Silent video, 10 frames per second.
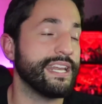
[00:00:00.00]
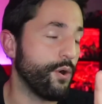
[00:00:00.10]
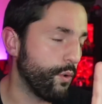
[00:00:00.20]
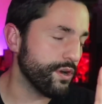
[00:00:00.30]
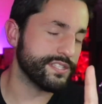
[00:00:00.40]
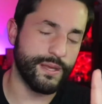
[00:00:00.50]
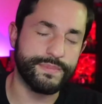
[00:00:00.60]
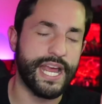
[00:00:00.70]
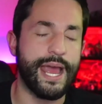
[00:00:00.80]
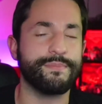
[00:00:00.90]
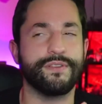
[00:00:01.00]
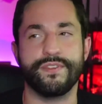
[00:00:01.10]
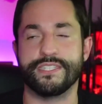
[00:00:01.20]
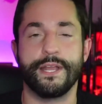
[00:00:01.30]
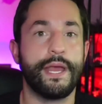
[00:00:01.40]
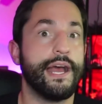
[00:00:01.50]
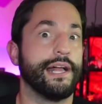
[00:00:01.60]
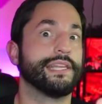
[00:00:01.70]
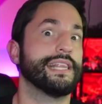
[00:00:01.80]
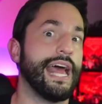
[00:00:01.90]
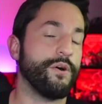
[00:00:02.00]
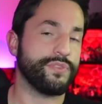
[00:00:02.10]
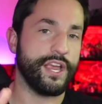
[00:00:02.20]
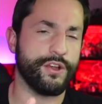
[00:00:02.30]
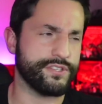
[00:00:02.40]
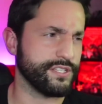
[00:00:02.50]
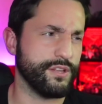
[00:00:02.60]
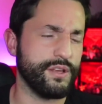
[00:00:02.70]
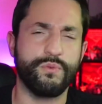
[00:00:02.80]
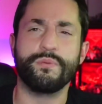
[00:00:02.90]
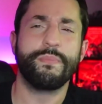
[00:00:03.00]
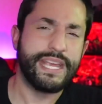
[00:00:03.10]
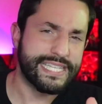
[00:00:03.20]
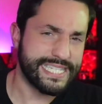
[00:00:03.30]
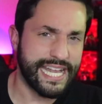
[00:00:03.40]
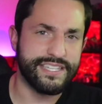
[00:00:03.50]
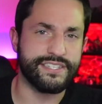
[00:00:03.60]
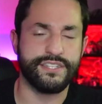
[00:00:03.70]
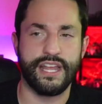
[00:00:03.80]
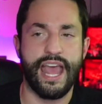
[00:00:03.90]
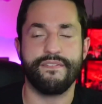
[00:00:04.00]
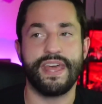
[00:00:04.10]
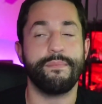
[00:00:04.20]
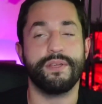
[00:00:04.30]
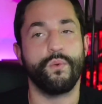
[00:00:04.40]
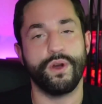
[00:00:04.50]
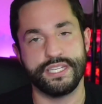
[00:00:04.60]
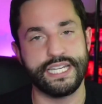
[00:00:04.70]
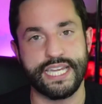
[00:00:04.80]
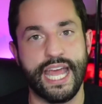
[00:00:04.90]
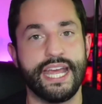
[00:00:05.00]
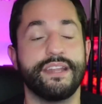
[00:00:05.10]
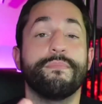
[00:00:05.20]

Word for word: Or sometimes if it's a little out there, it's a little, it wouldn't make sense to have that be 1d10.